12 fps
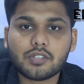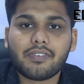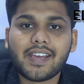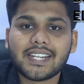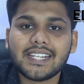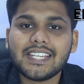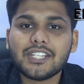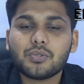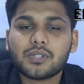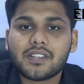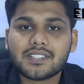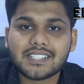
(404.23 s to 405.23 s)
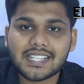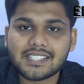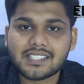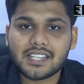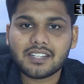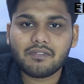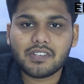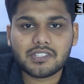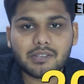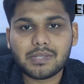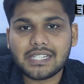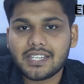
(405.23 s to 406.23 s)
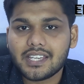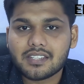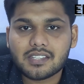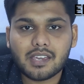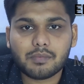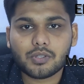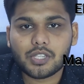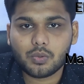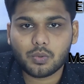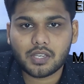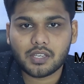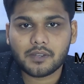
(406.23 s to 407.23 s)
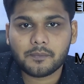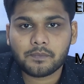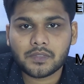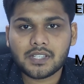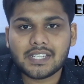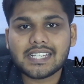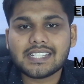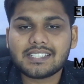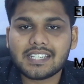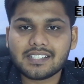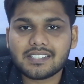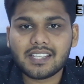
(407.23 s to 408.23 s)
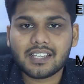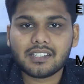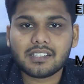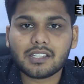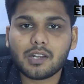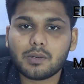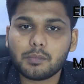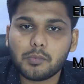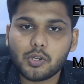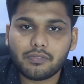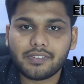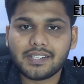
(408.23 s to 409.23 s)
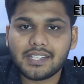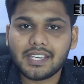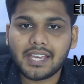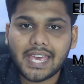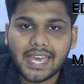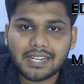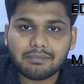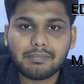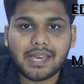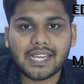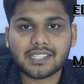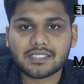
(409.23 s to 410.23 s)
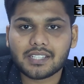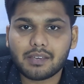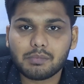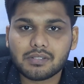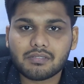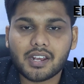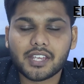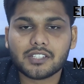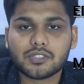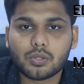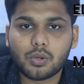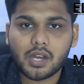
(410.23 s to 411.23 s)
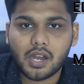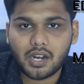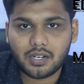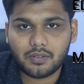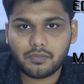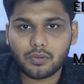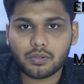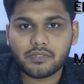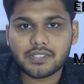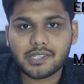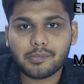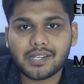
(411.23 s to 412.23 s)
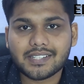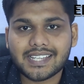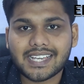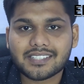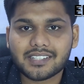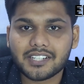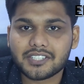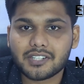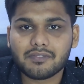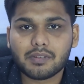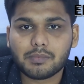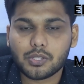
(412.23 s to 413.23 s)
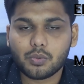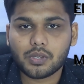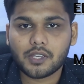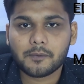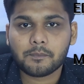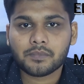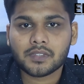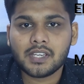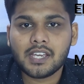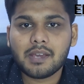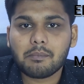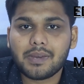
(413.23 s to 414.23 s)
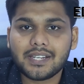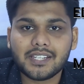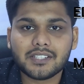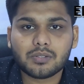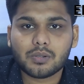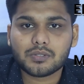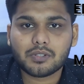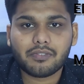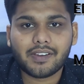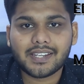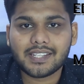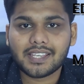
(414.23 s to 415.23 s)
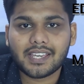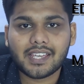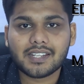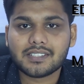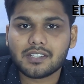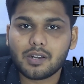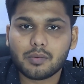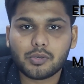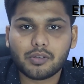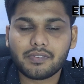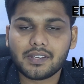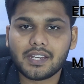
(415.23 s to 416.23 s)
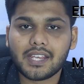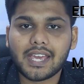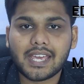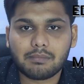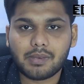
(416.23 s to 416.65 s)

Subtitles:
finally in 2016, Vijay Mallya escaped to the UK. Since then, the Government of India and banks have been trying so hard for Vijay Mallya's extradition from the UK. Mallya is also fighting against the Government of India and